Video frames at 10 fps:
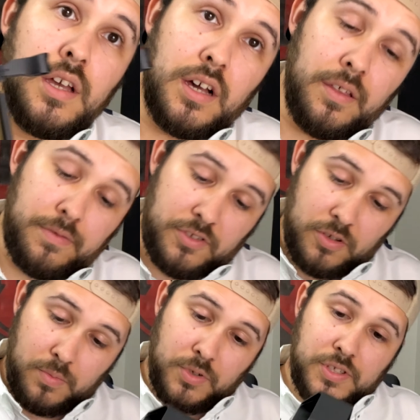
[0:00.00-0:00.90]
Uh, so
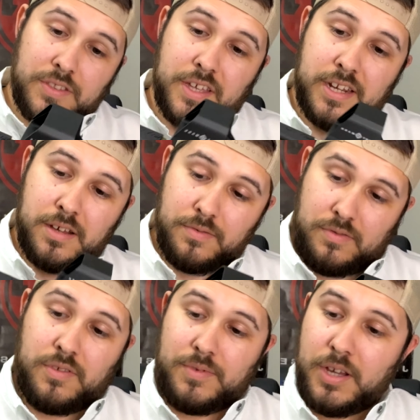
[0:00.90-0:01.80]
once you get that out,
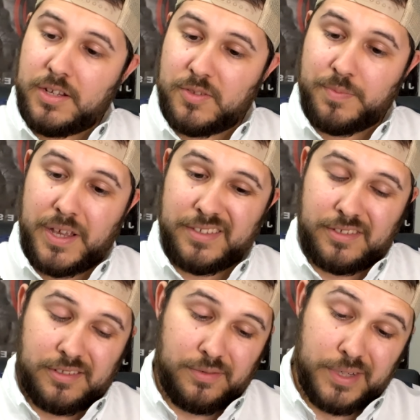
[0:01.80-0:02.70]
the gun is
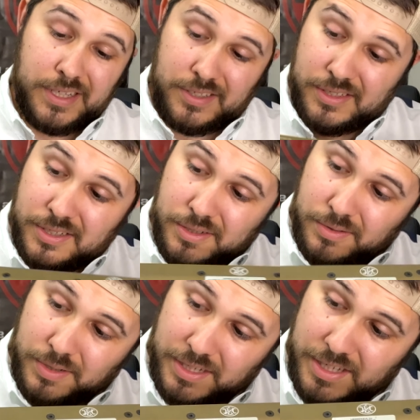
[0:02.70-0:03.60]
basically ready to
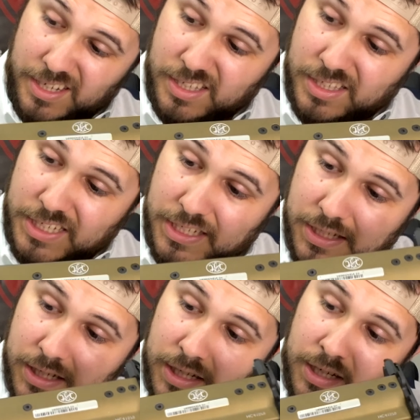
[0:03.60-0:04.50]
go and get cleaned.
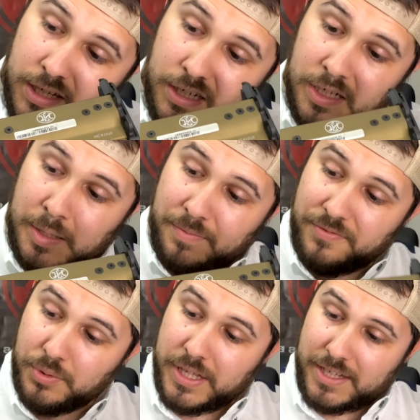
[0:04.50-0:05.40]
Um,
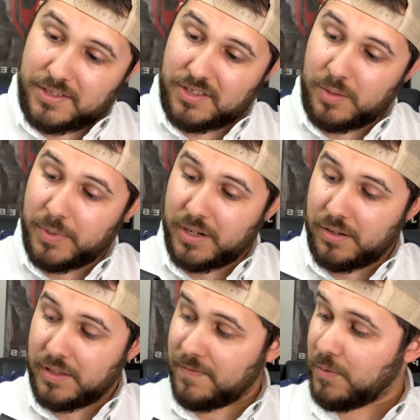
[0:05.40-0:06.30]
full access to the
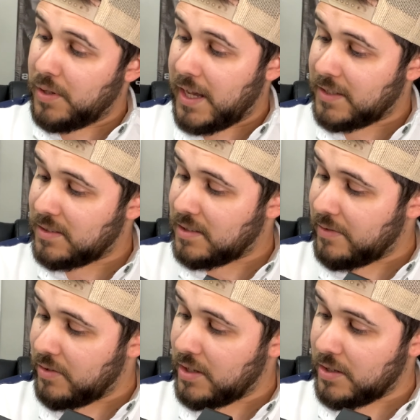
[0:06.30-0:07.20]
barrel and full access to
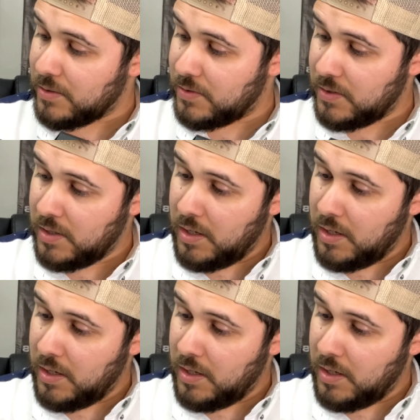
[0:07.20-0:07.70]
everything else.